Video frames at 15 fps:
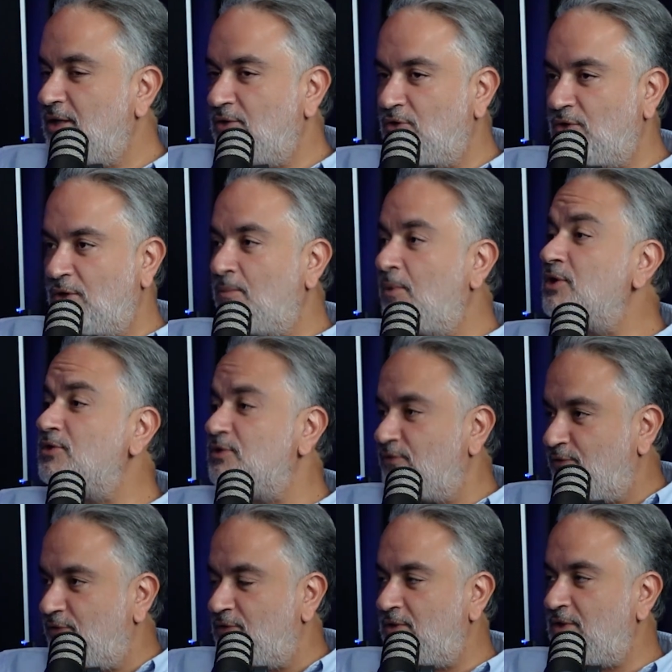or a modern
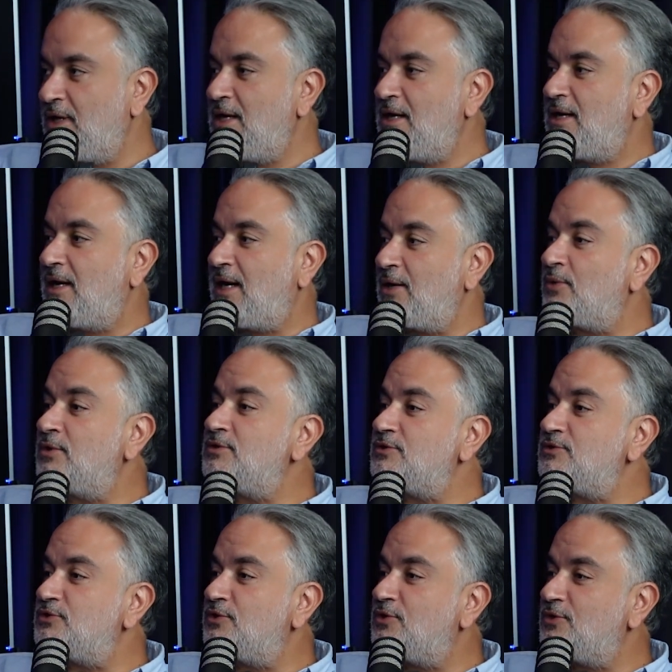phone. I
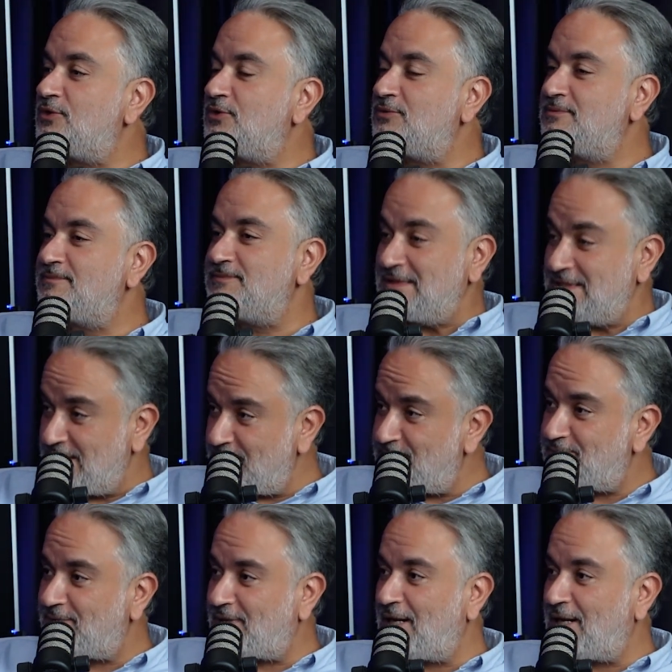wanted to go deep.